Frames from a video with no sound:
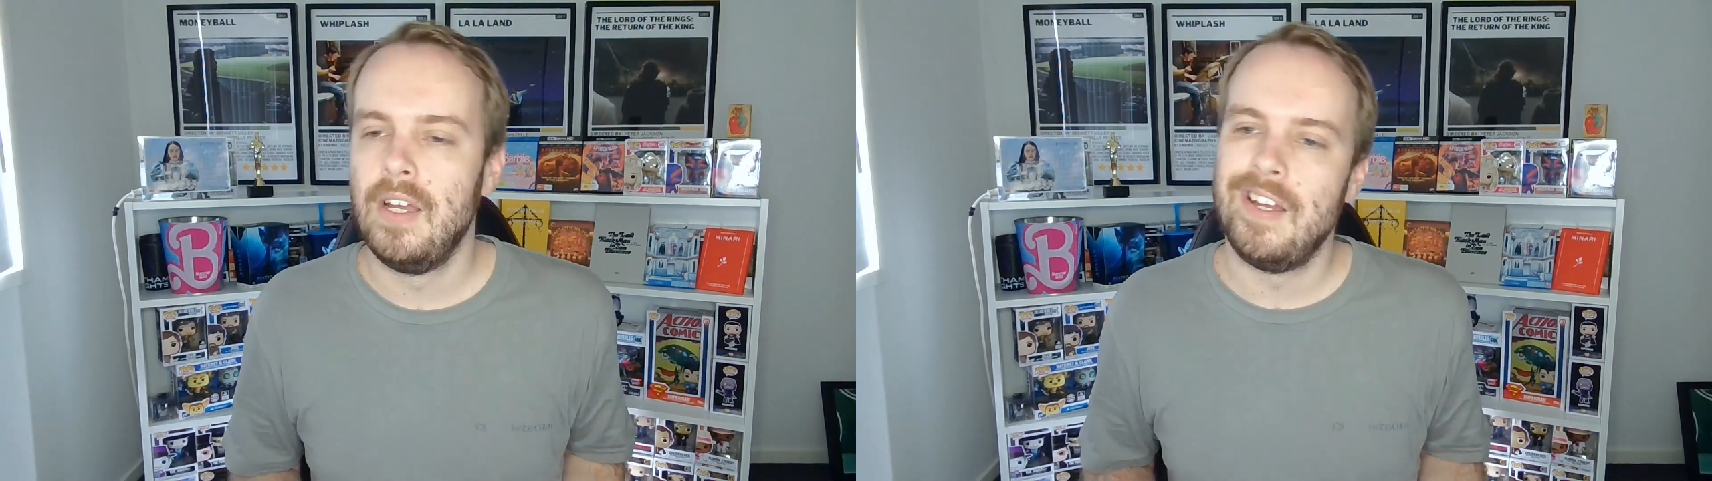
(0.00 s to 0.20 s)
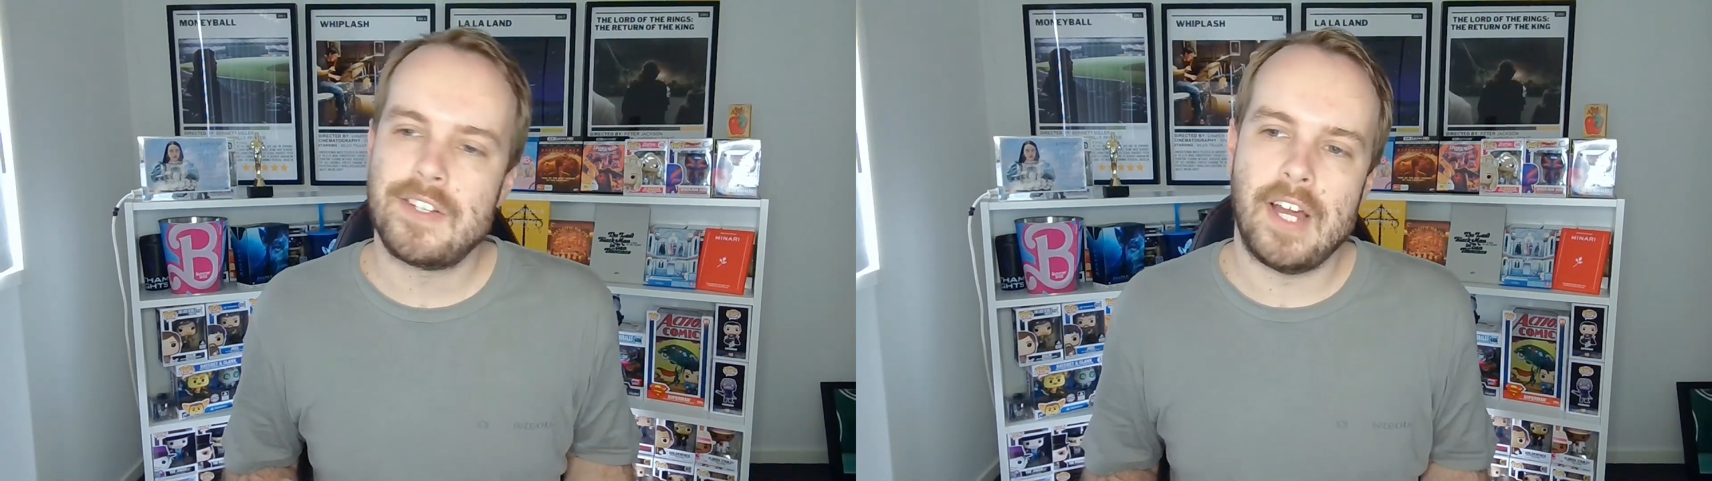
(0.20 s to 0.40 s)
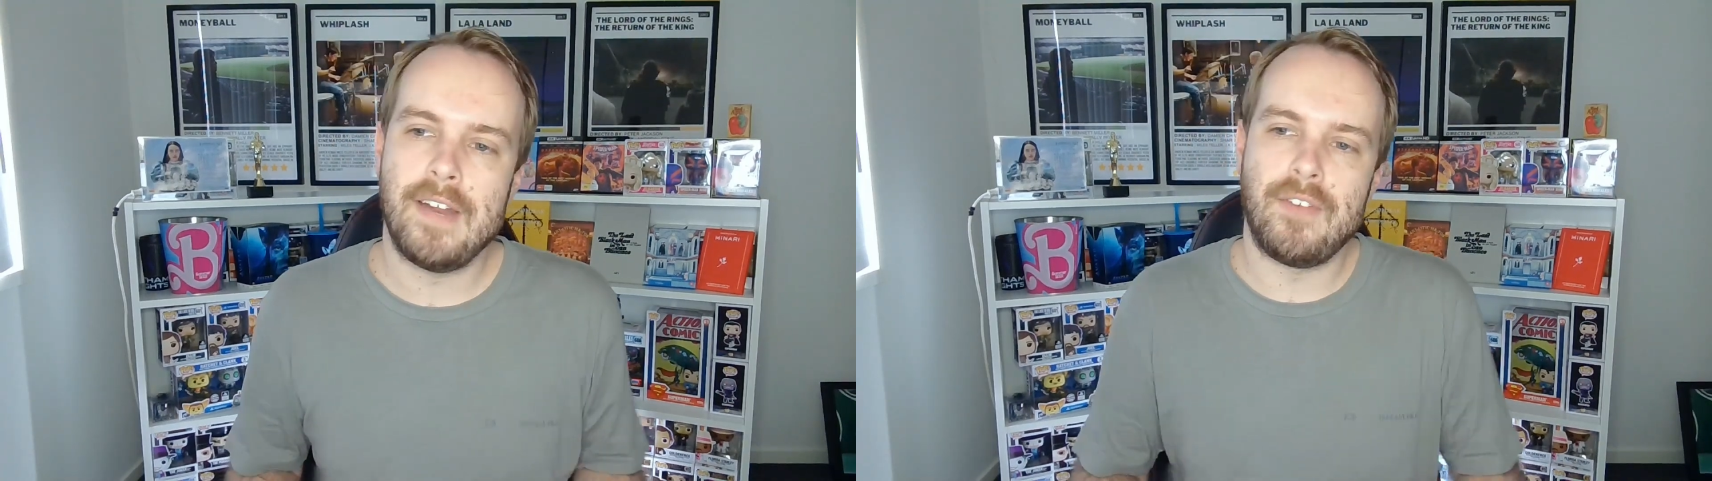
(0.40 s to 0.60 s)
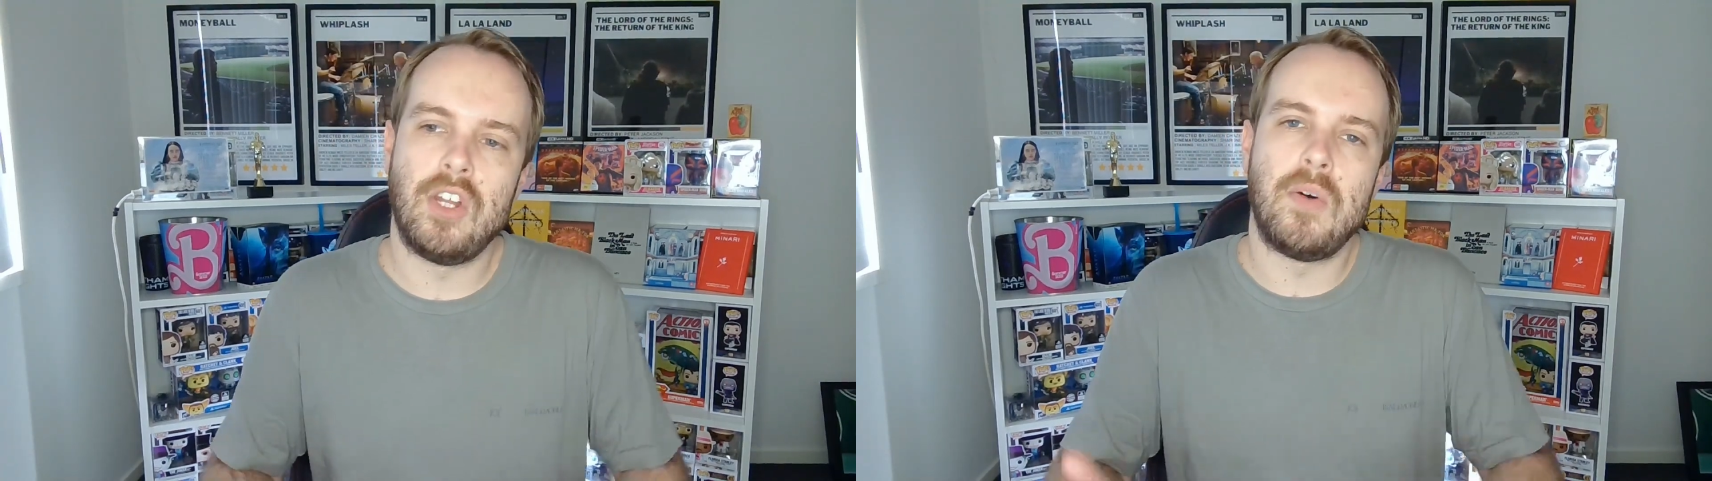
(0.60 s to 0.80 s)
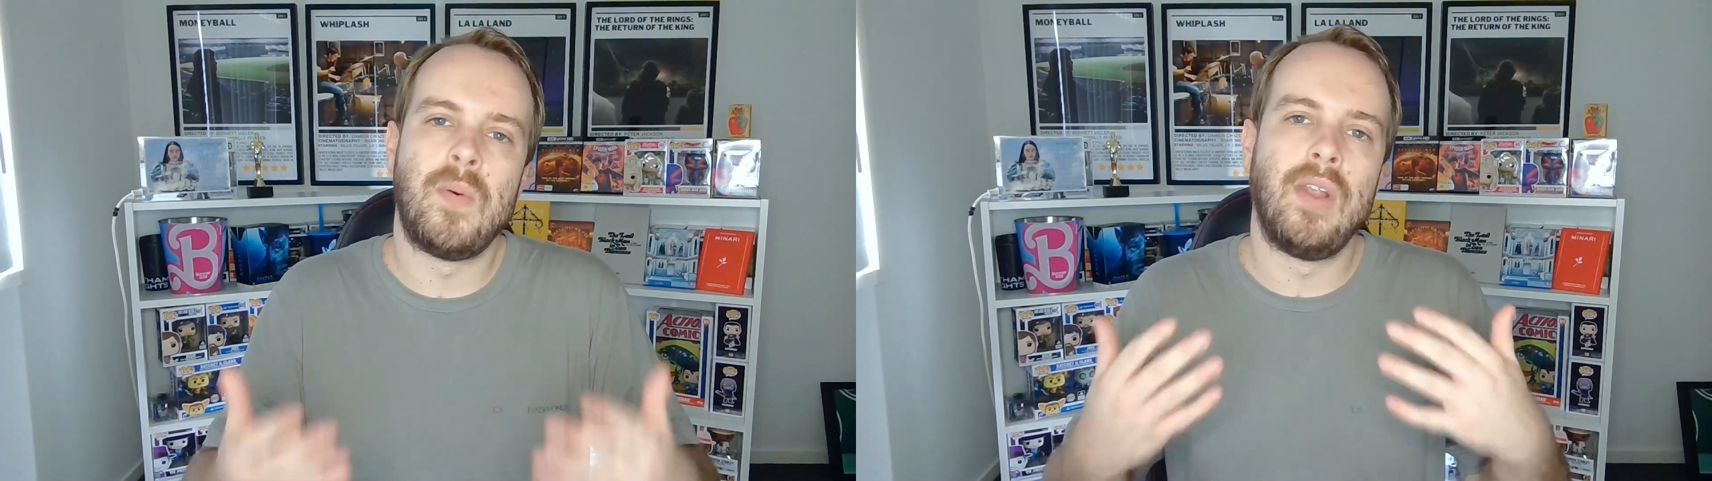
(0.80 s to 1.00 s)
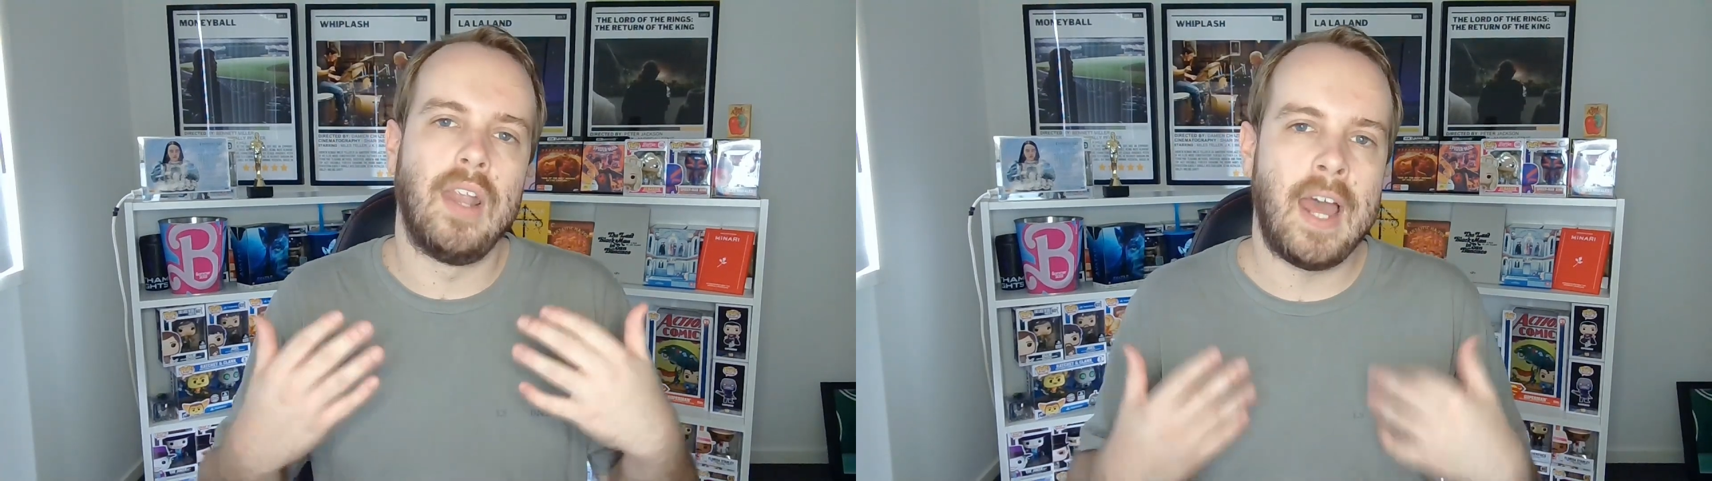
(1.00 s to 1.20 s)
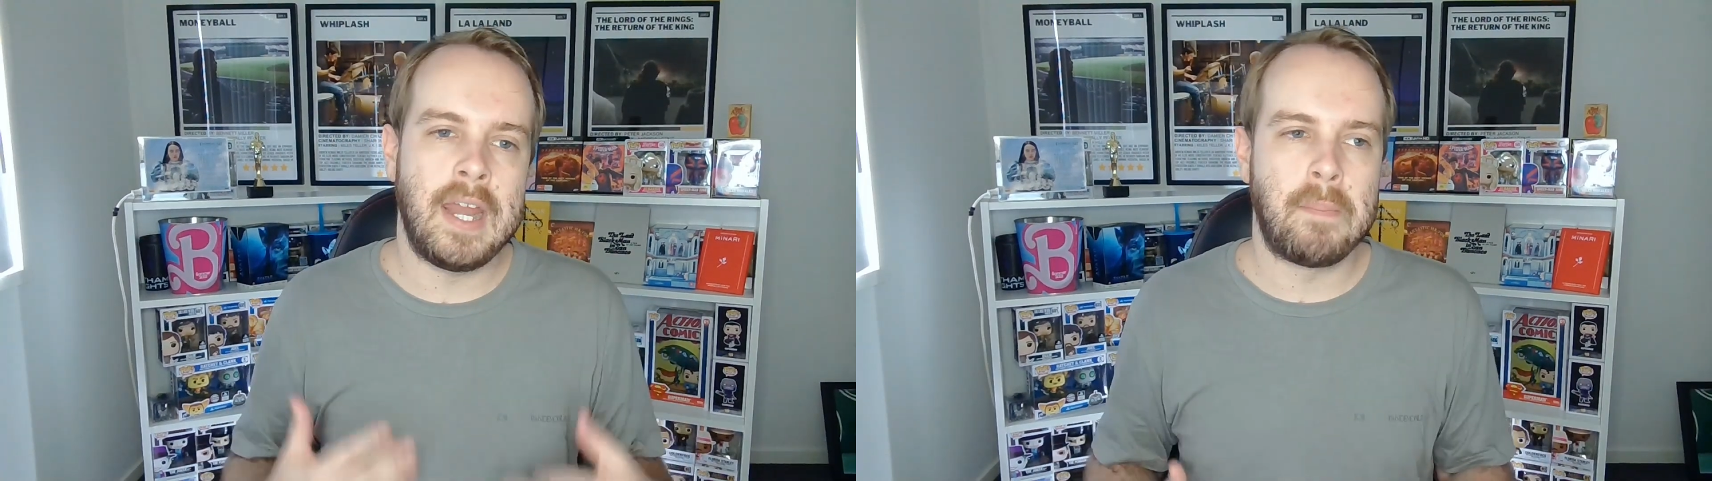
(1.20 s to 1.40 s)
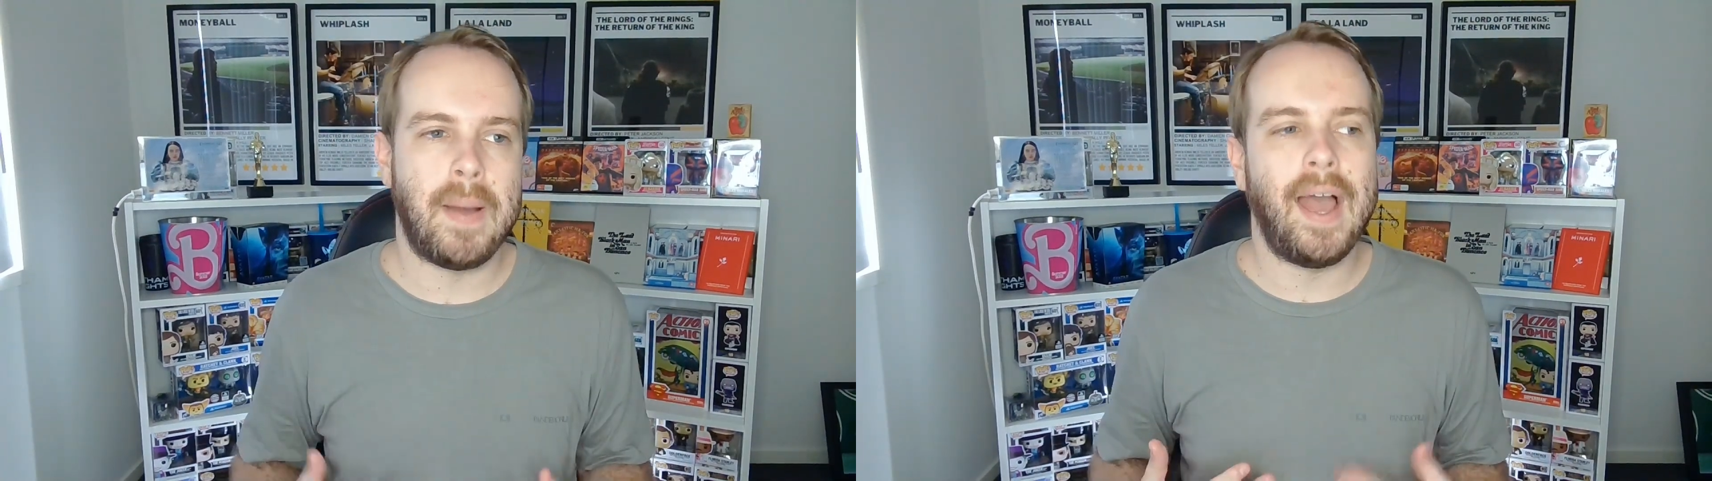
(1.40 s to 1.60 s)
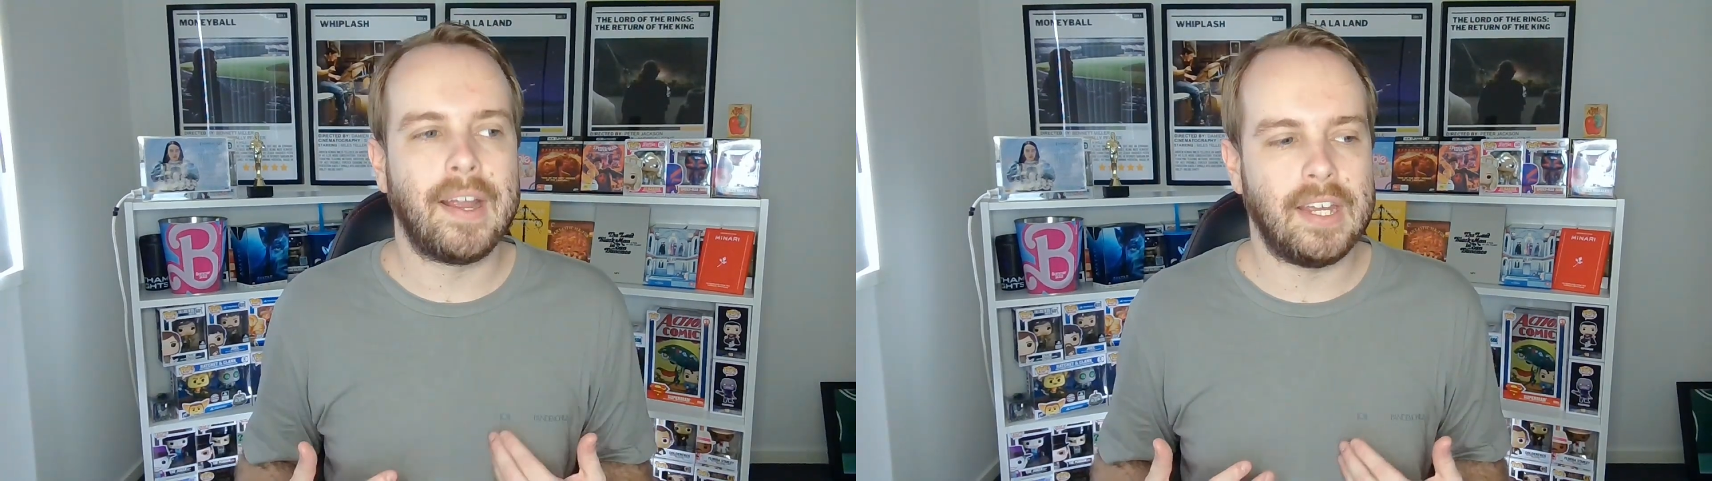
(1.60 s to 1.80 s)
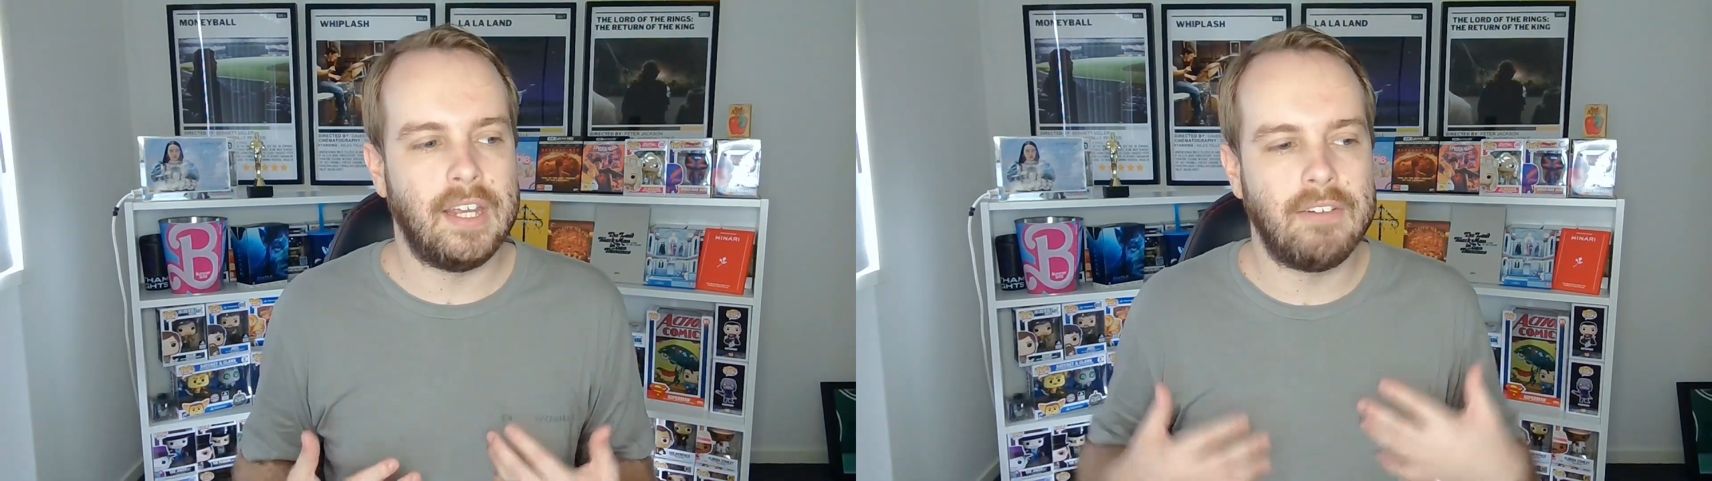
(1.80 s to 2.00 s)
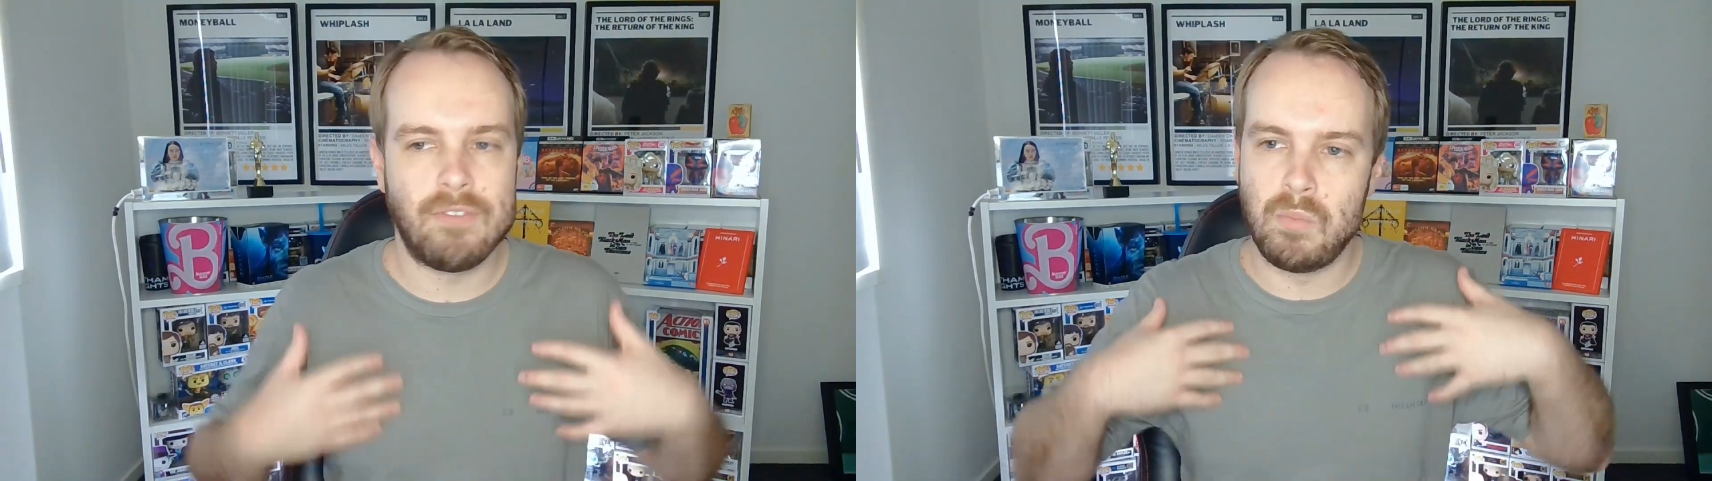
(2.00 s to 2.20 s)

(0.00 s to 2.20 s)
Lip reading: is kind of a lot more laid back and,